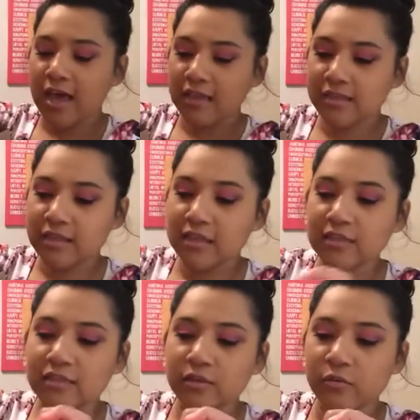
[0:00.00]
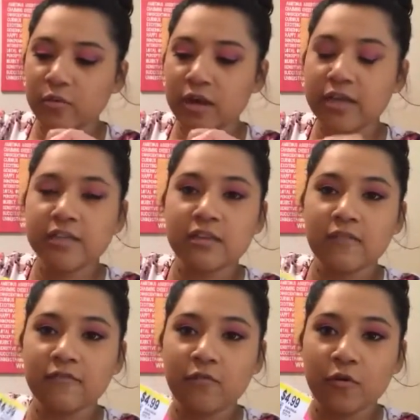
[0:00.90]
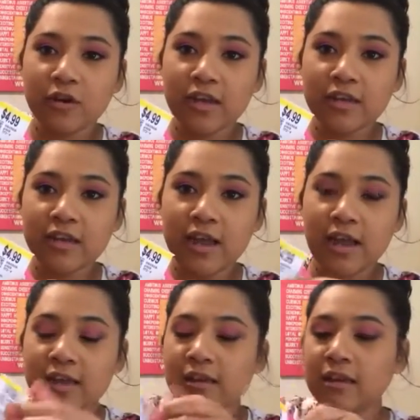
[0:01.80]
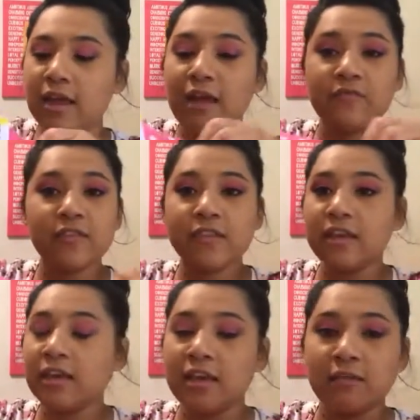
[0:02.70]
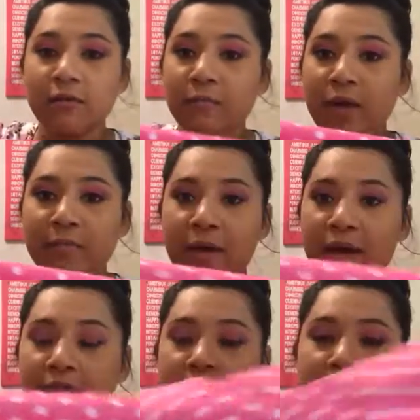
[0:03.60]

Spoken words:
And this was $4.99. Everything in my bag,